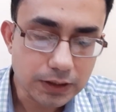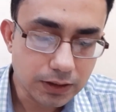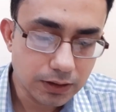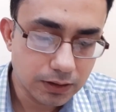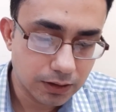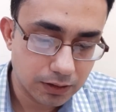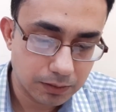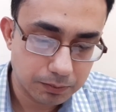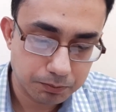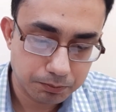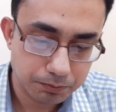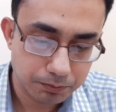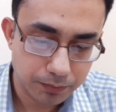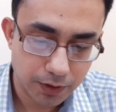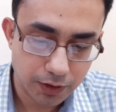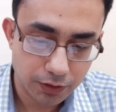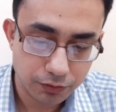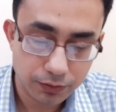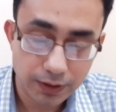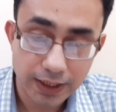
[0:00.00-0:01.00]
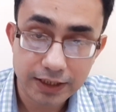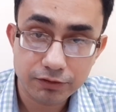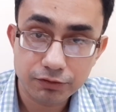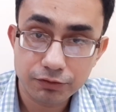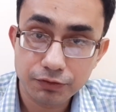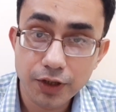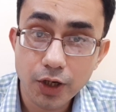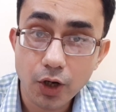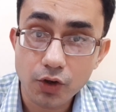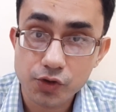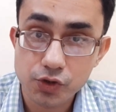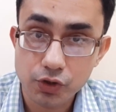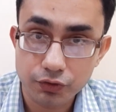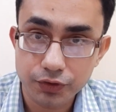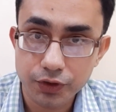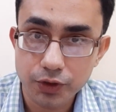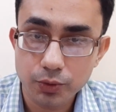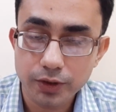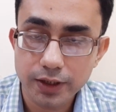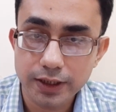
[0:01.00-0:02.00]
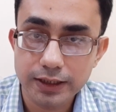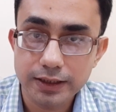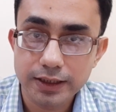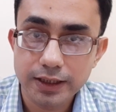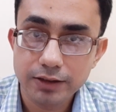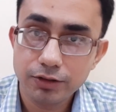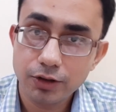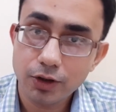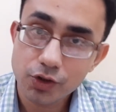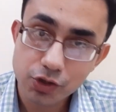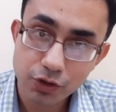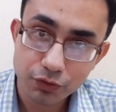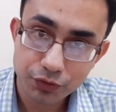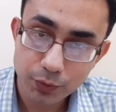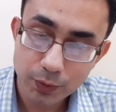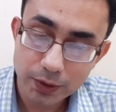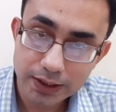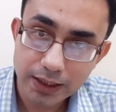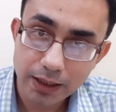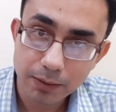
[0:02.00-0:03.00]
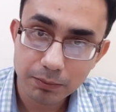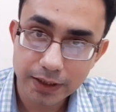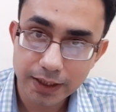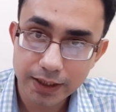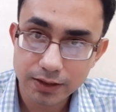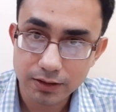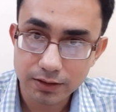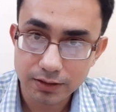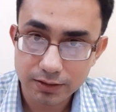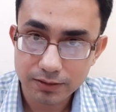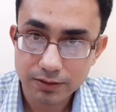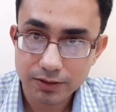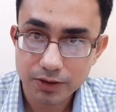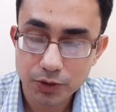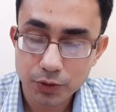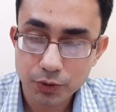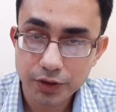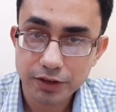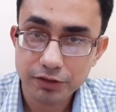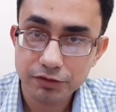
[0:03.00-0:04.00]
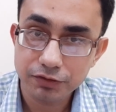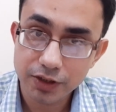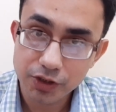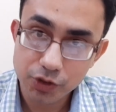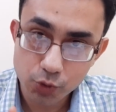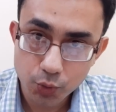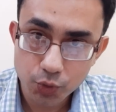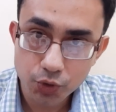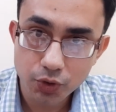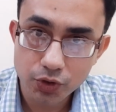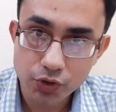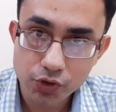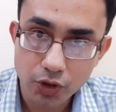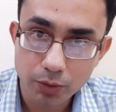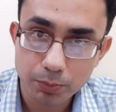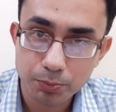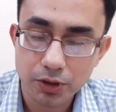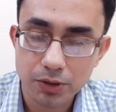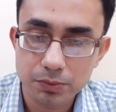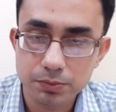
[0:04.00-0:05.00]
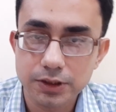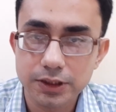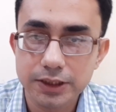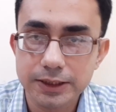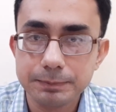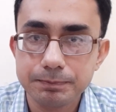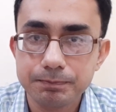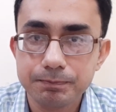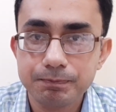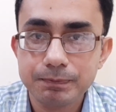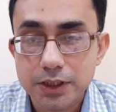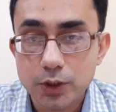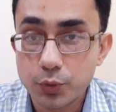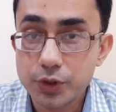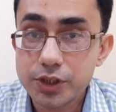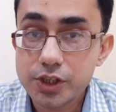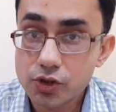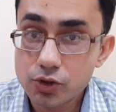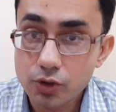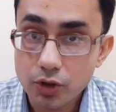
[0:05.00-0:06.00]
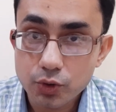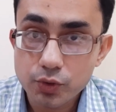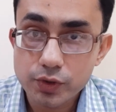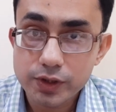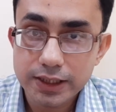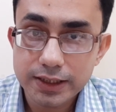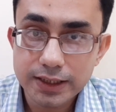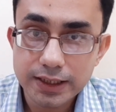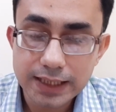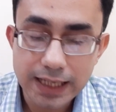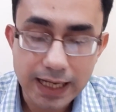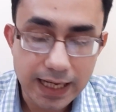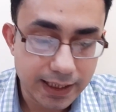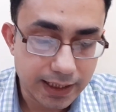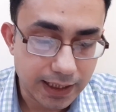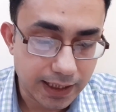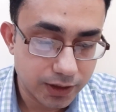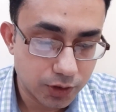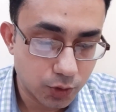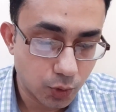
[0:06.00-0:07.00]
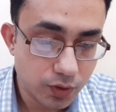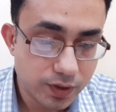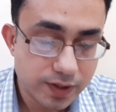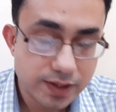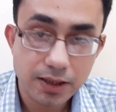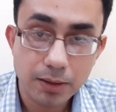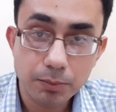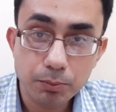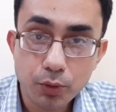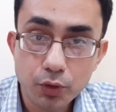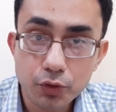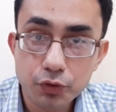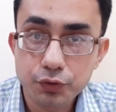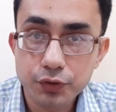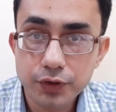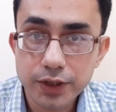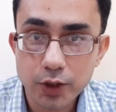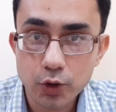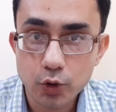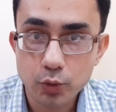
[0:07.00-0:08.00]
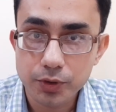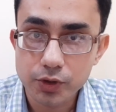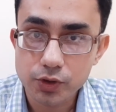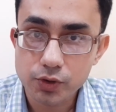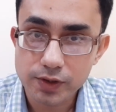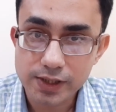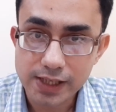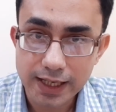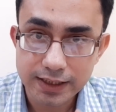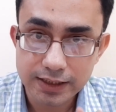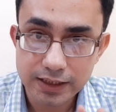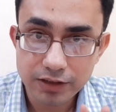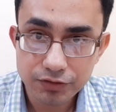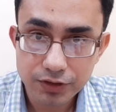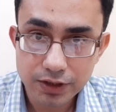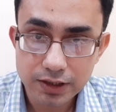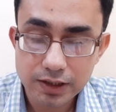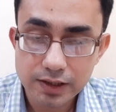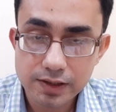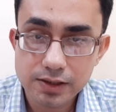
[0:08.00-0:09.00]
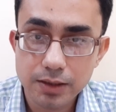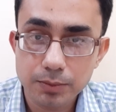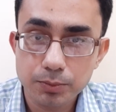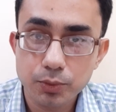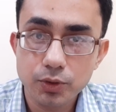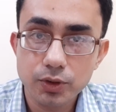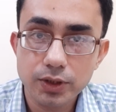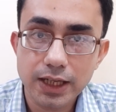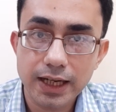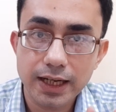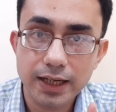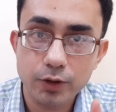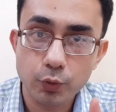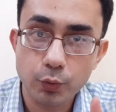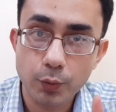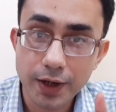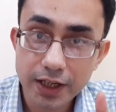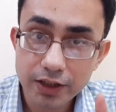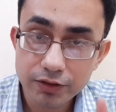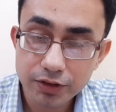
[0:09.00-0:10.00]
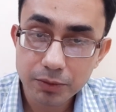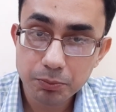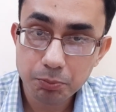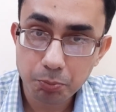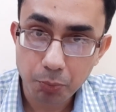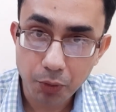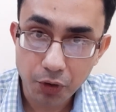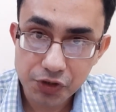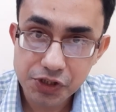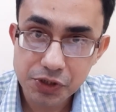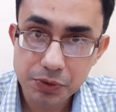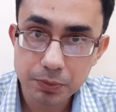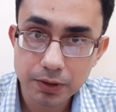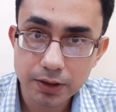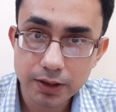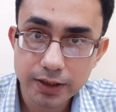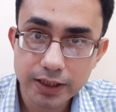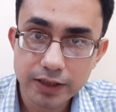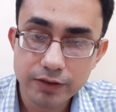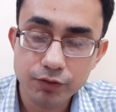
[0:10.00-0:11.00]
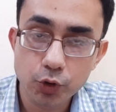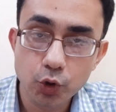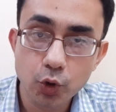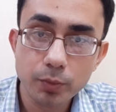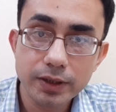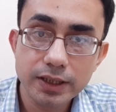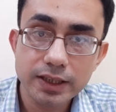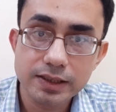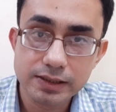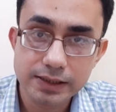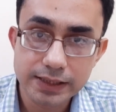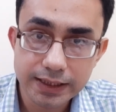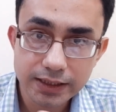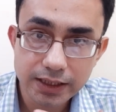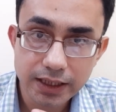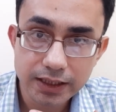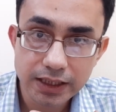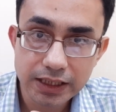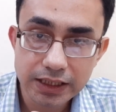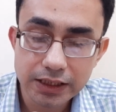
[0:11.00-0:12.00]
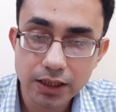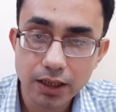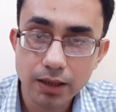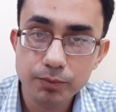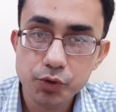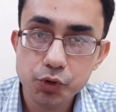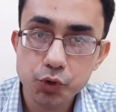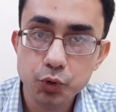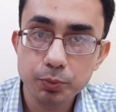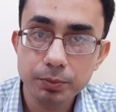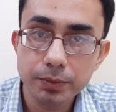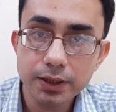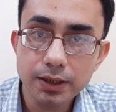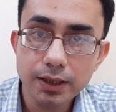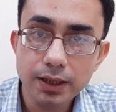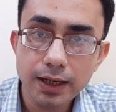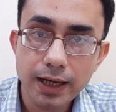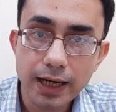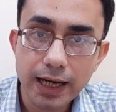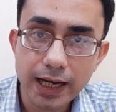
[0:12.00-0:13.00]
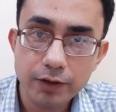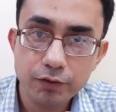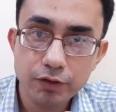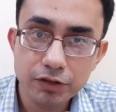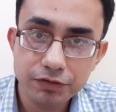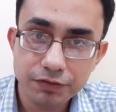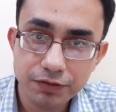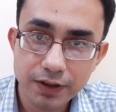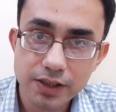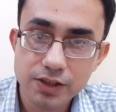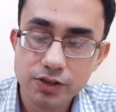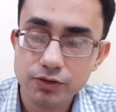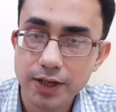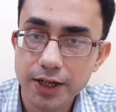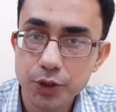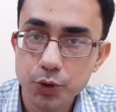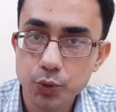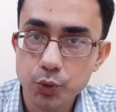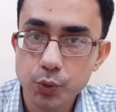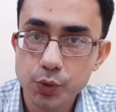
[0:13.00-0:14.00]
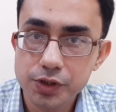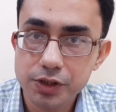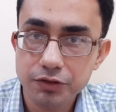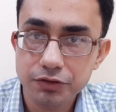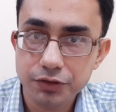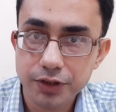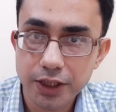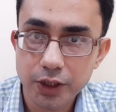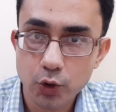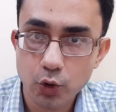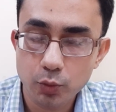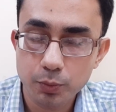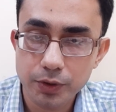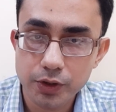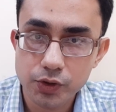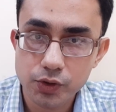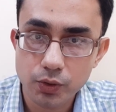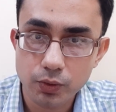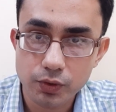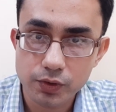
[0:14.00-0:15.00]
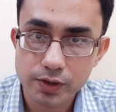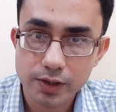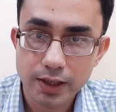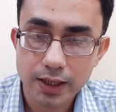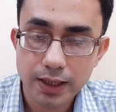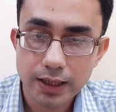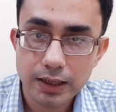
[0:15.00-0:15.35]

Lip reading: philosophy. Okay, philosophy will come later. Okay, first do your job properly. Which is not to say that I don't support free and open source. I definitely support, wherever possible, if nobody is dictating terms to me, I will first try to use a free and open source